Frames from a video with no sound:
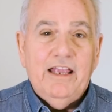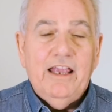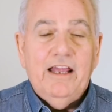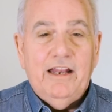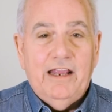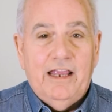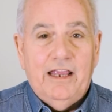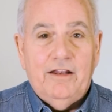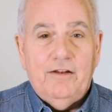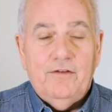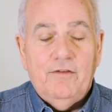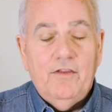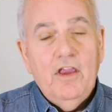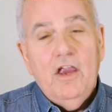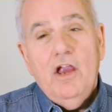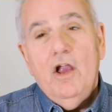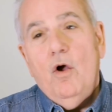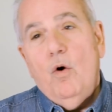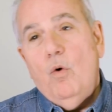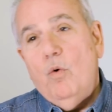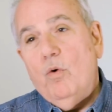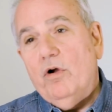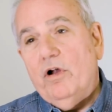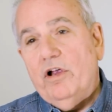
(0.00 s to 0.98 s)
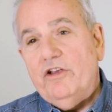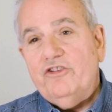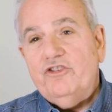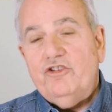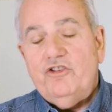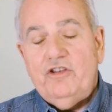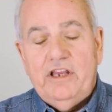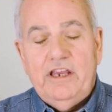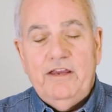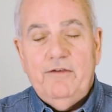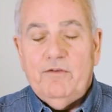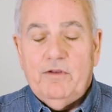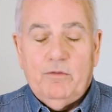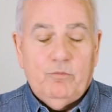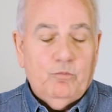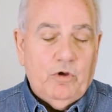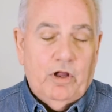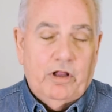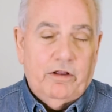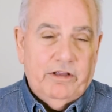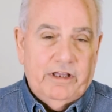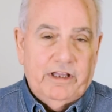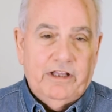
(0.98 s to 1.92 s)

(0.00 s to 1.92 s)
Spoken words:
get in, or even, well,